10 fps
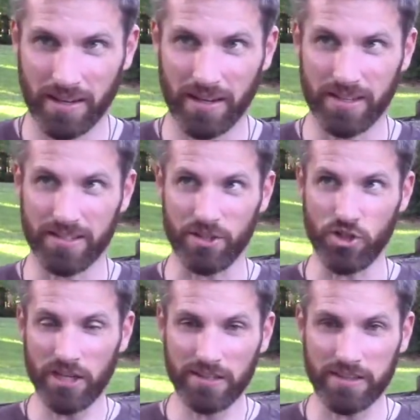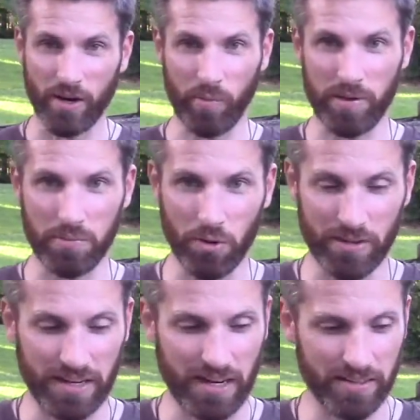it's a gene therapy more
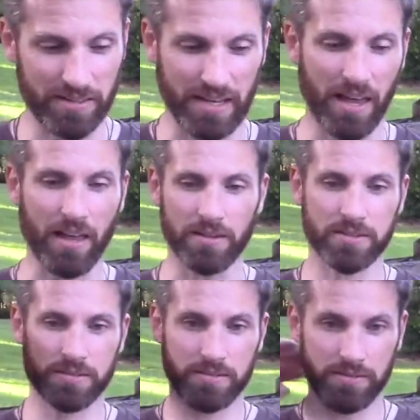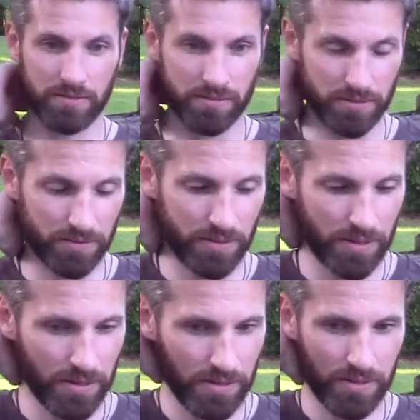than anything else.
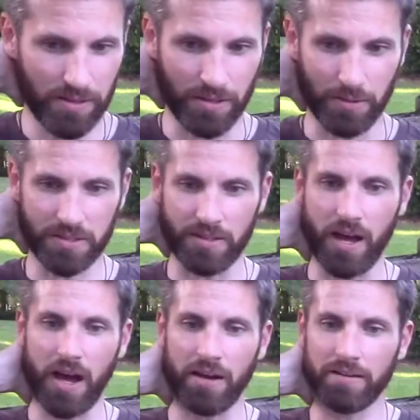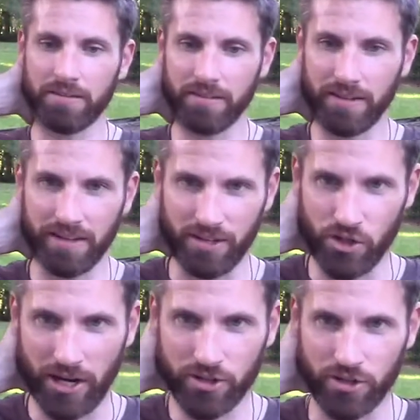You know, it's not an
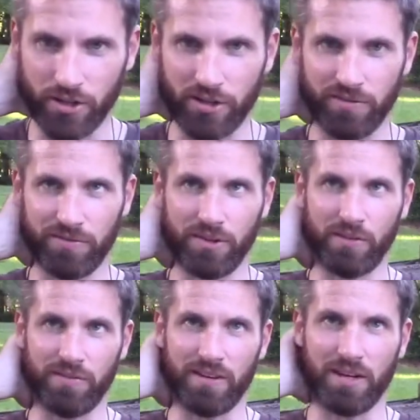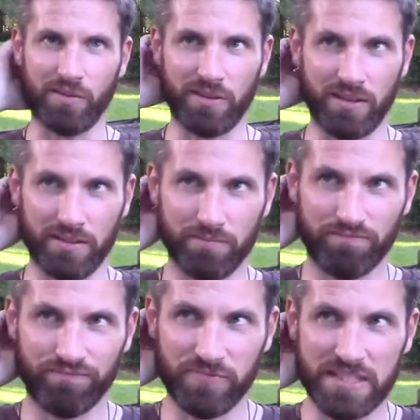injection of a
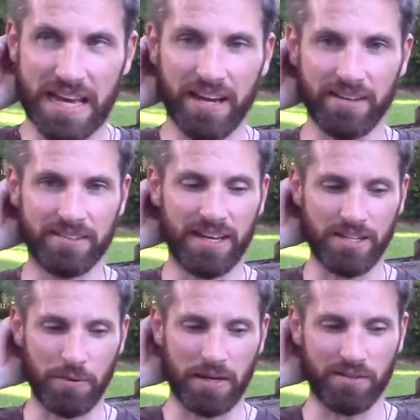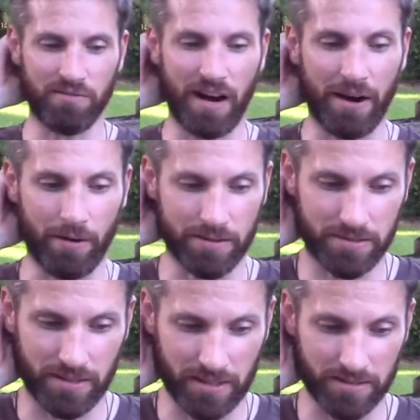dead attenuated
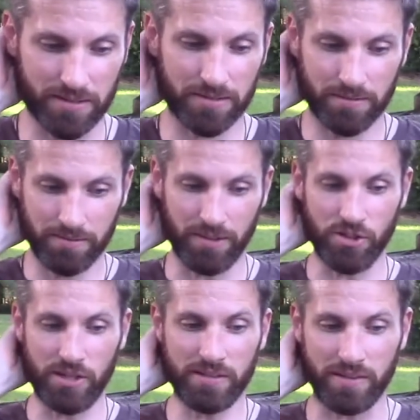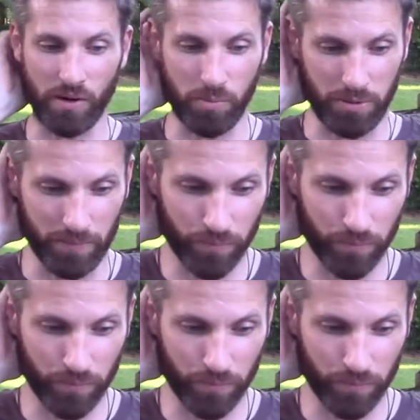virus. It's gene therapy.